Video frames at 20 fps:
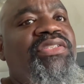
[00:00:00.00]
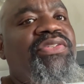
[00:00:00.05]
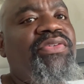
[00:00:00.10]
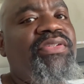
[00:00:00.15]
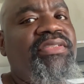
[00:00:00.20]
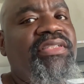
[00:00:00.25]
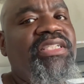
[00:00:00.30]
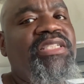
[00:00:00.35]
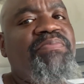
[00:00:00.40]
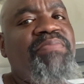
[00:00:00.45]
you're
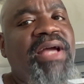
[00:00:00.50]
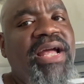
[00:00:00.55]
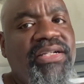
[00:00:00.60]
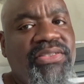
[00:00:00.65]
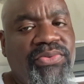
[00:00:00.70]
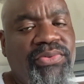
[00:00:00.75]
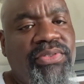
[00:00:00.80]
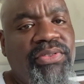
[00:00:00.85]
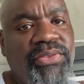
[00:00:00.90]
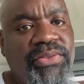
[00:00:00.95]

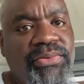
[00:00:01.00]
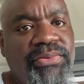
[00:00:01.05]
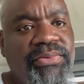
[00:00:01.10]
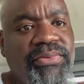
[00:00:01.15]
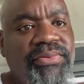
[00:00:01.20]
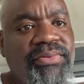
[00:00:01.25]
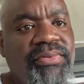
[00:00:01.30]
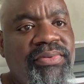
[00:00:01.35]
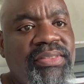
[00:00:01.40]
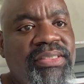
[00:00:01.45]
dispatched on a load.
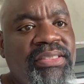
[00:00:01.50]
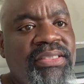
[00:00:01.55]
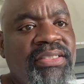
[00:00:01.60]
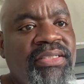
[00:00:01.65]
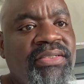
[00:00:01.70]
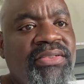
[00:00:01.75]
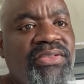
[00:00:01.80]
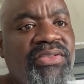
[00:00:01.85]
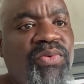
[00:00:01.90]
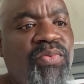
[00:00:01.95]

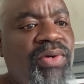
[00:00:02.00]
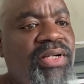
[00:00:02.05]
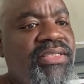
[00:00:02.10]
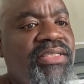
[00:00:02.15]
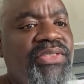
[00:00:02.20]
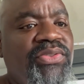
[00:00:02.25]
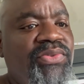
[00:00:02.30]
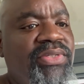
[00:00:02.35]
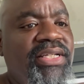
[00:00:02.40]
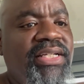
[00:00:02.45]
So once
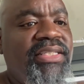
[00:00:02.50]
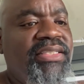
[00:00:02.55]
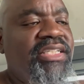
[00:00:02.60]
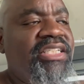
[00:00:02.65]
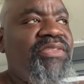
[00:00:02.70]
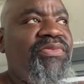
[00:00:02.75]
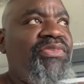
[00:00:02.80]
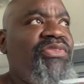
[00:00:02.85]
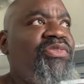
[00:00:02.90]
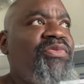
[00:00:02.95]
you get
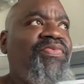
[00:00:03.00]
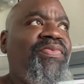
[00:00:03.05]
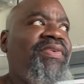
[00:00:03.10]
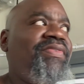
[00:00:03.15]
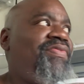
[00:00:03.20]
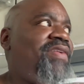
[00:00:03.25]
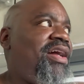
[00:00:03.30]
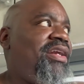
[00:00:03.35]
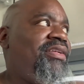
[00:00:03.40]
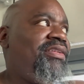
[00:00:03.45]
dispatched, you
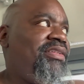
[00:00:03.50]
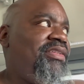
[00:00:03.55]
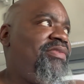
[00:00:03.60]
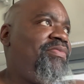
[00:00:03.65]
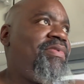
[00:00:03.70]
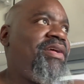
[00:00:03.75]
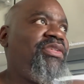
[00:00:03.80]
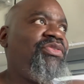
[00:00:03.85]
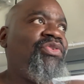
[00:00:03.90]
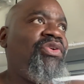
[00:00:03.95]
find you
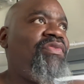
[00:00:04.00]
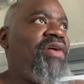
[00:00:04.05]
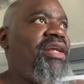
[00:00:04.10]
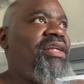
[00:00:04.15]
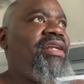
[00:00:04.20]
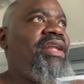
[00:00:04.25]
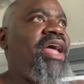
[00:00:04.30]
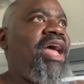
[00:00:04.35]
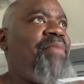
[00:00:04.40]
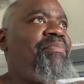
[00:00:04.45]
can write
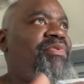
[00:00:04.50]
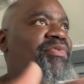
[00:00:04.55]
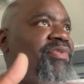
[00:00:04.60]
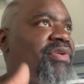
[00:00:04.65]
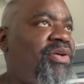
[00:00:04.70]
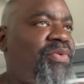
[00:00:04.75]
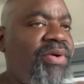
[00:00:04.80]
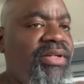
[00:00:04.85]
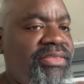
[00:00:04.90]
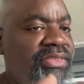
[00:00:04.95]
in the app and
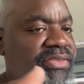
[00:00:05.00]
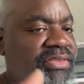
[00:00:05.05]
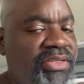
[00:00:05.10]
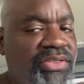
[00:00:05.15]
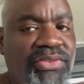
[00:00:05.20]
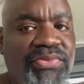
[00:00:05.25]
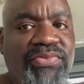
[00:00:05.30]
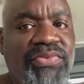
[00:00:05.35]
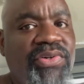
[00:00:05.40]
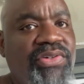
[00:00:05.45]
request they'll
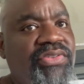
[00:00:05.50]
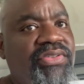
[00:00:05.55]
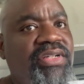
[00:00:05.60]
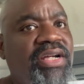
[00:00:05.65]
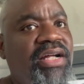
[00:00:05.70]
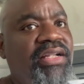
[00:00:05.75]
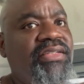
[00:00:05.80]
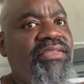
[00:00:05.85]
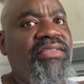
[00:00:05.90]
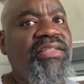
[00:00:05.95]
send you
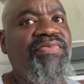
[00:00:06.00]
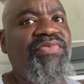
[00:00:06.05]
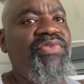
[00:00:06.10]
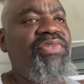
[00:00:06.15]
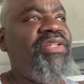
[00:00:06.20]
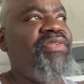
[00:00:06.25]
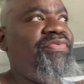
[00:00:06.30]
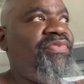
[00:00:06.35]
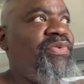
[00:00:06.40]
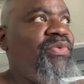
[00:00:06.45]
$400 if you
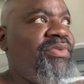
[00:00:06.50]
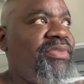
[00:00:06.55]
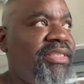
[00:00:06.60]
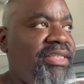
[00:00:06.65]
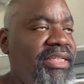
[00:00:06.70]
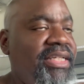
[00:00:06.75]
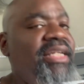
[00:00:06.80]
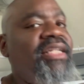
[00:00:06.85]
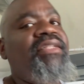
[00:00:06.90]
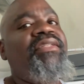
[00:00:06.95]
need fuel to get